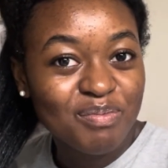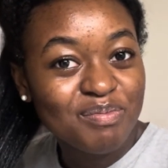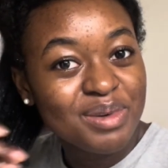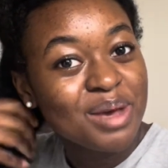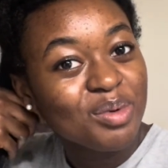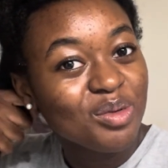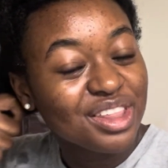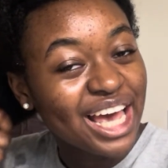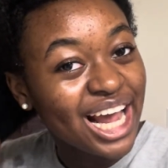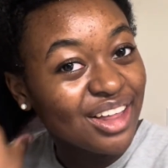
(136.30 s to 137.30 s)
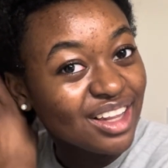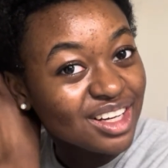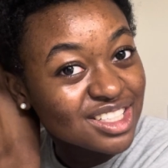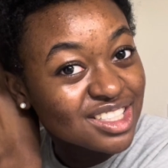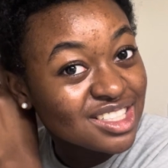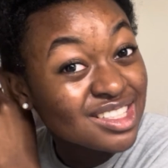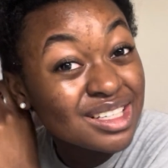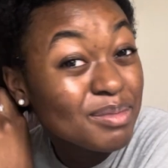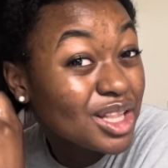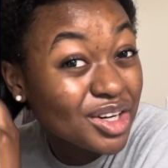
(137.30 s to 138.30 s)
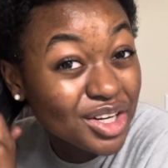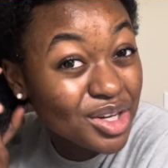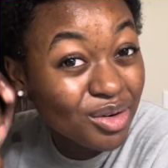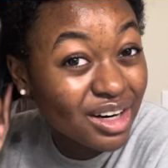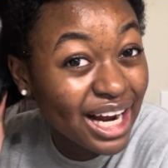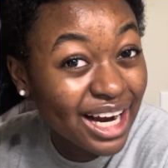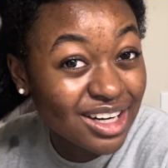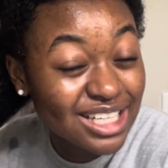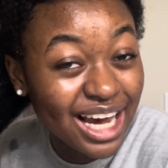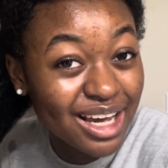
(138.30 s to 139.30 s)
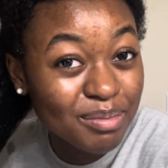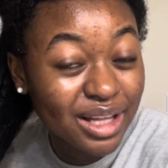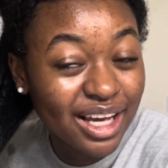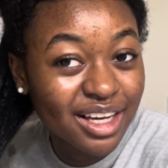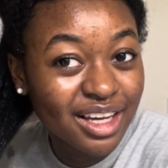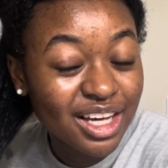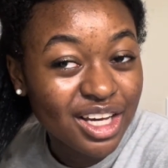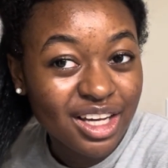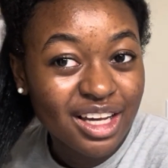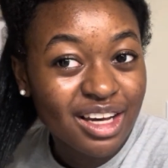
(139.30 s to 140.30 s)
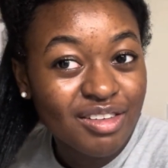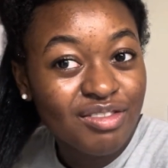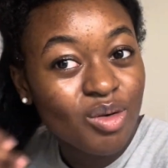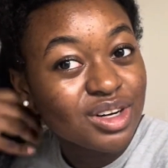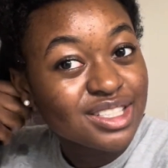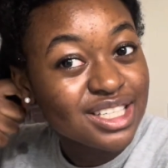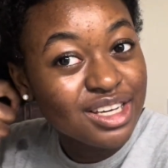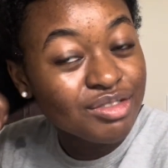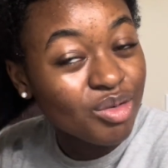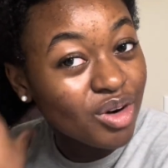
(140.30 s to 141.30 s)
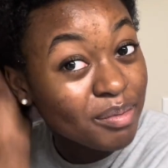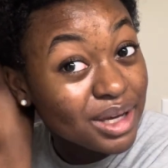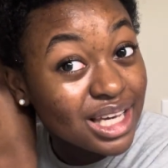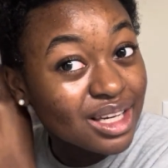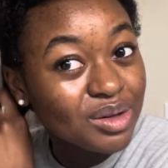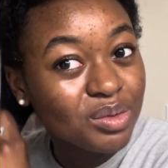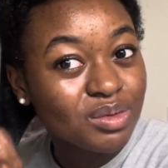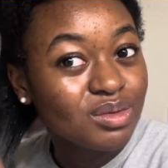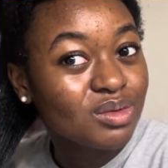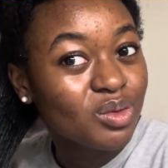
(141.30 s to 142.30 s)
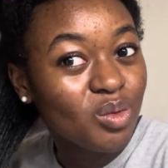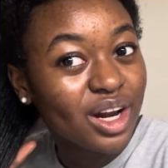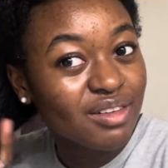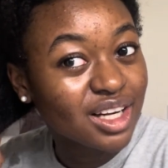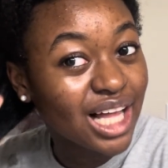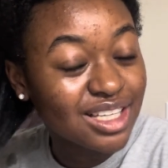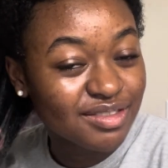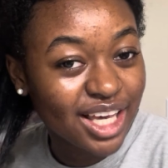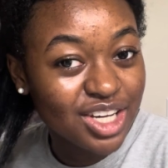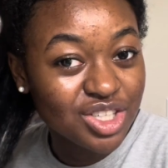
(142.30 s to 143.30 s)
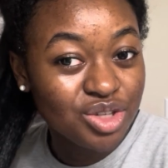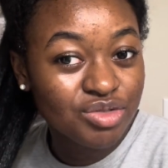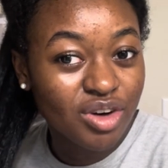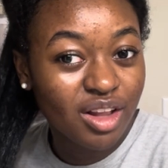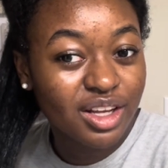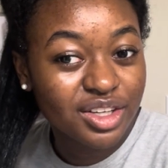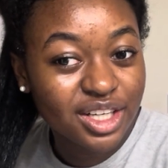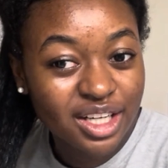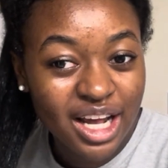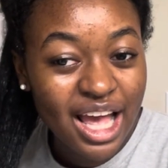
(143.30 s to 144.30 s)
people with hair that looks similar to your hair type, like 4C, 4B, whatever classification you fall under,